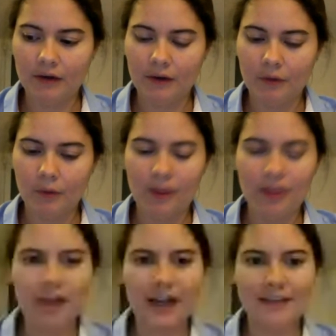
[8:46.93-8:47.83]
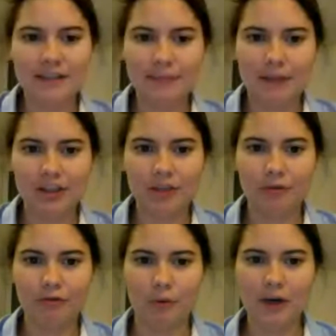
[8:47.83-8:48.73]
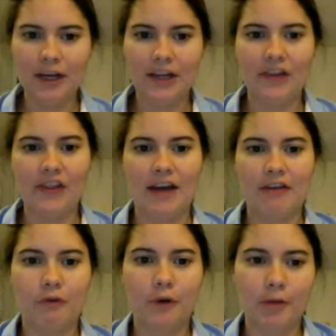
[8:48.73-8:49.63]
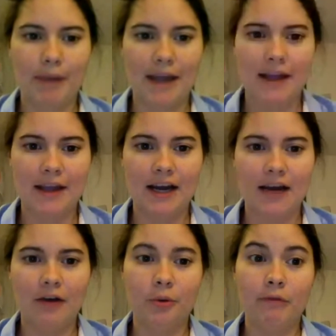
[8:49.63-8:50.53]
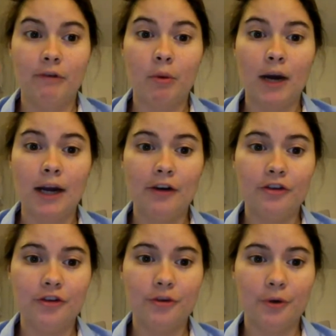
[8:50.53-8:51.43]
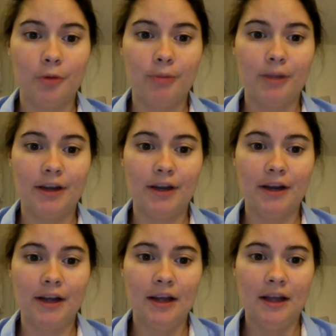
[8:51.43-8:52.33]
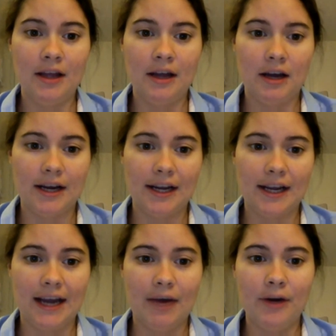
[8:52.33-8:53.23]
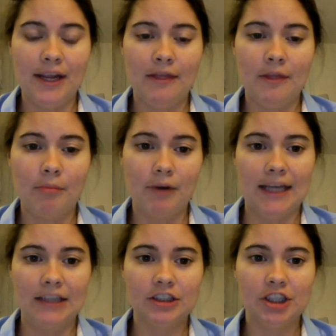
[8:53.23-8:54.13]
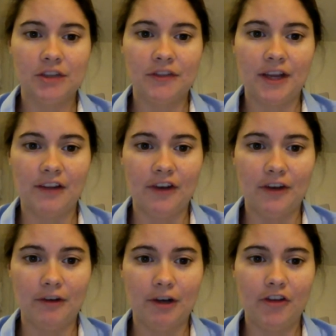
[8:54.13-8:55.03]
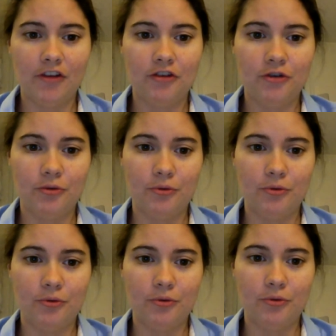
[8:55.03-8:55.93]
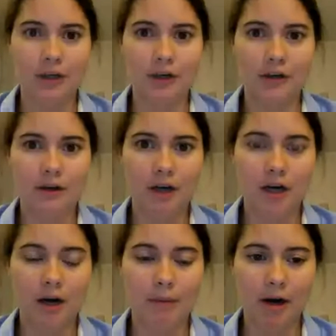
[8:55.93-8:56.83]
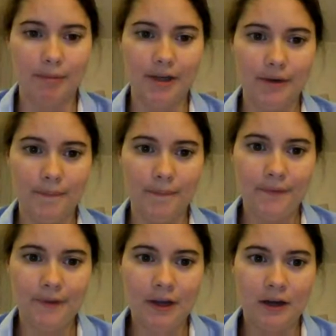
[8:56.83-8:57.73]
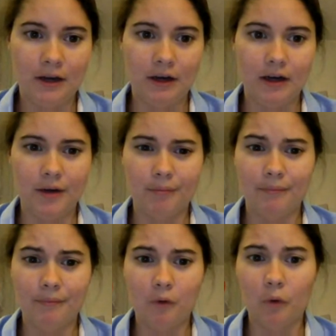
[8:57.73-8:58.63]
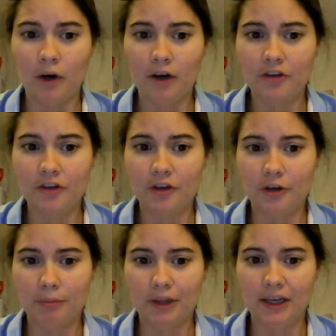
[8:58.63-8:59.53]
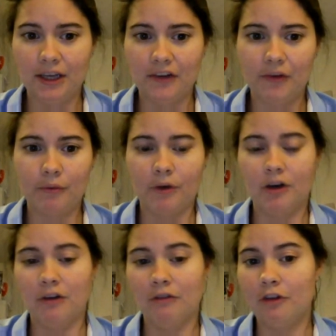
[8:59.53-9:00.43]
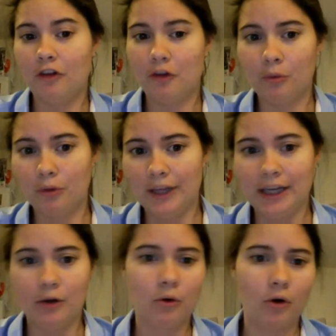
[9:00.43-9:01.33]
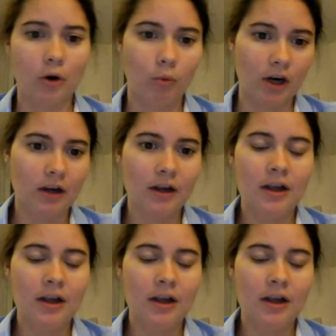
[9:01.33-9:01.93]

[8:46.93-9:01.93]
One thing I didn't mention before is that for your bank account, you are required to open an account in the branch that is nearest to your apartment or to your place of schooling or work.